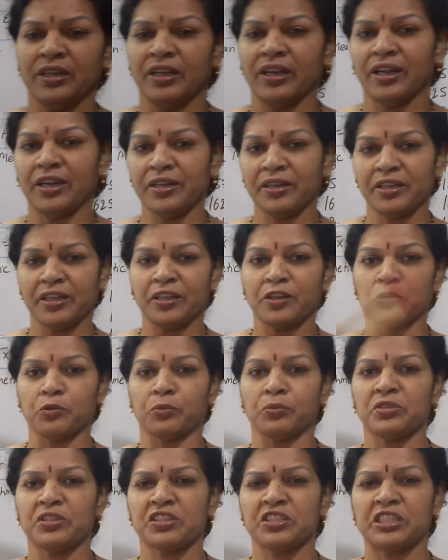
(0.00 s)
Entire group,
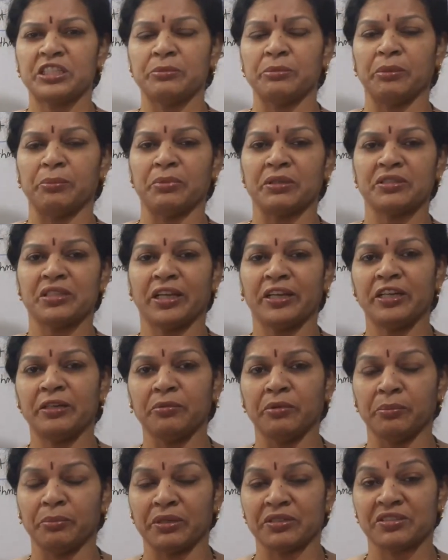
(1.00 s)
60 members, 100
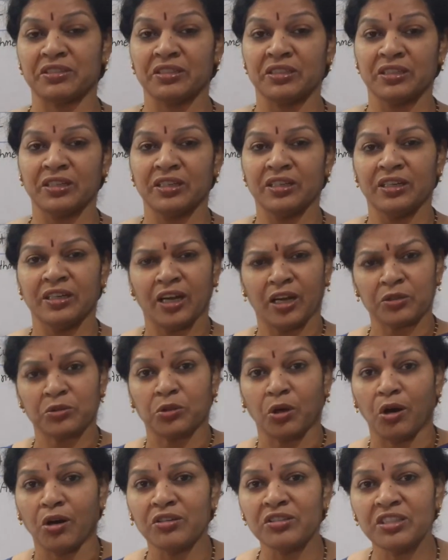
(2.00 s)
members,
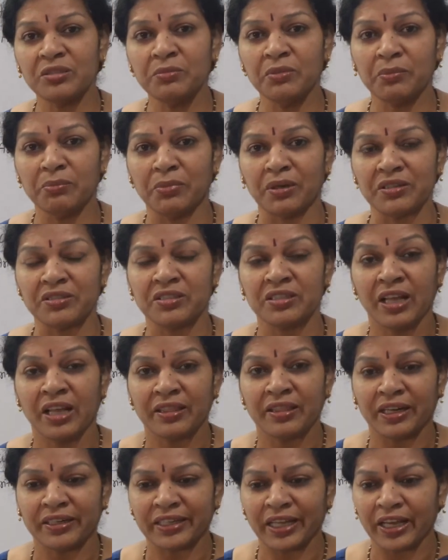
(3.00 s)
1000 members,
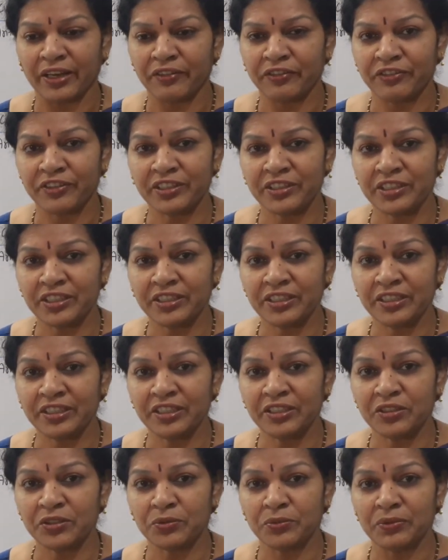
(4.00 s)
that everything
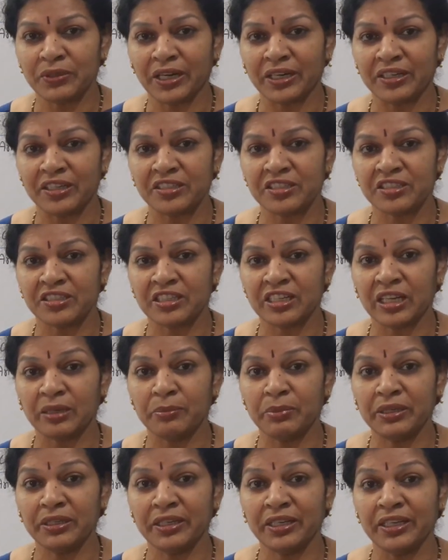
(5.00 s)
is we are
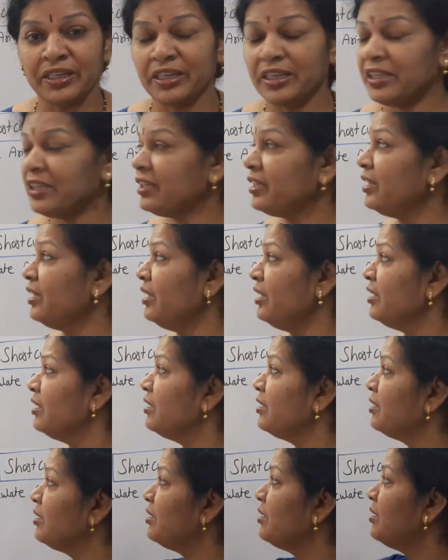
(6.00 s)
describing in
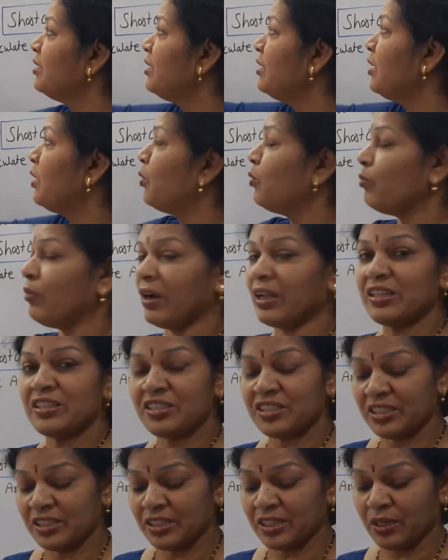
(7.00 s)
one
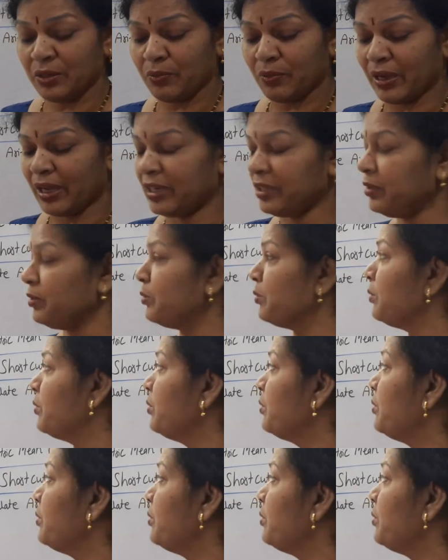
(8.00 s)
single value.